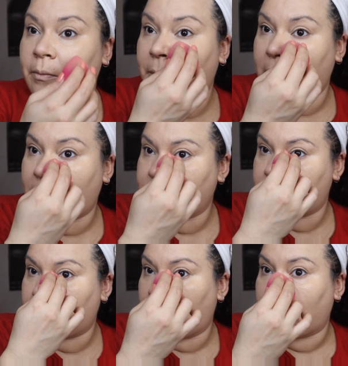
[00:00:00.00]
but I'm
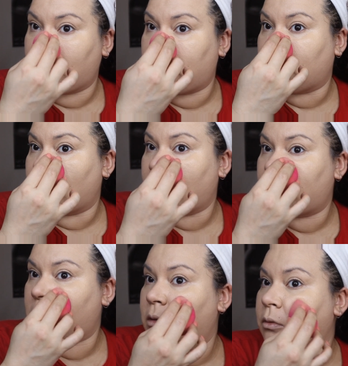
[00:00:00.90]
saying, you know,
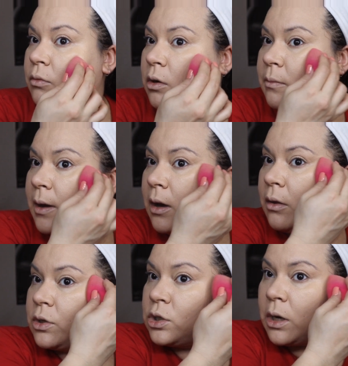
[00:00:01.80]
word of
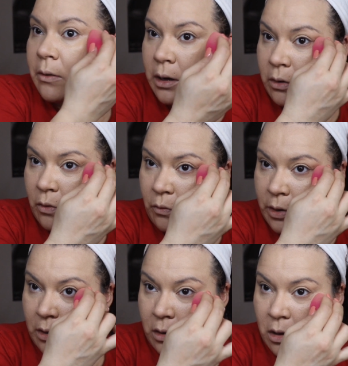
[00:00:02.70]
mouth sharing
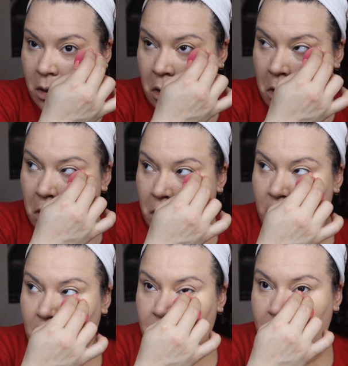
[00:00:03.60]
will
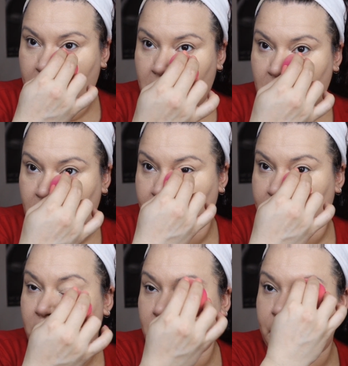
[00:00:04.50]
get people to go over
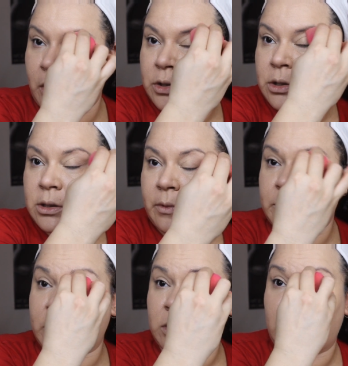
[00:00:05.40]
there and purchase them,
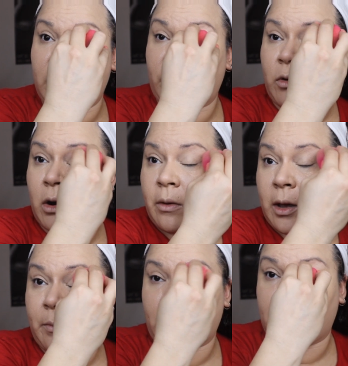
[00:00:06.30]
especially if you are a
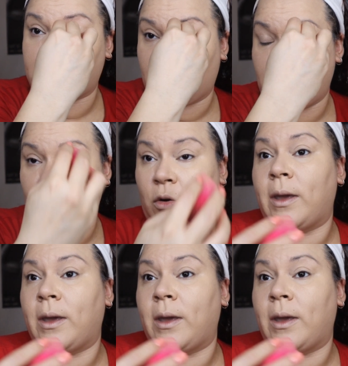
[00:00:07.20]
makeup artist and you know